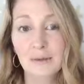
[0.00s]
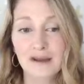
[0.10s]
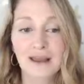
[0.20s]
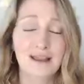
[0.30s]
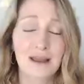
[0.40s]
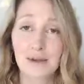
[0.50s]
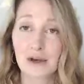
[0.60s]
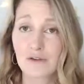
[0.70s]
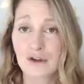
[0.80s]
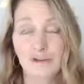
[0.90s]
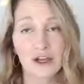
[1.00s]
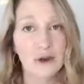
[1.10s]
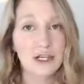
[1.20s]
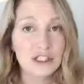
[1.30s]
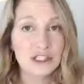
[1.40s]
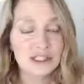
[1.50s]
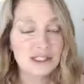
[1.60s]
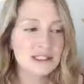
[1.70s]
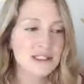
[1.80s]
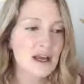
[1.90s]
But yeah, let me know if you have any
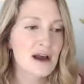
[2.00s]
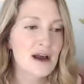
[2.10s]
questions.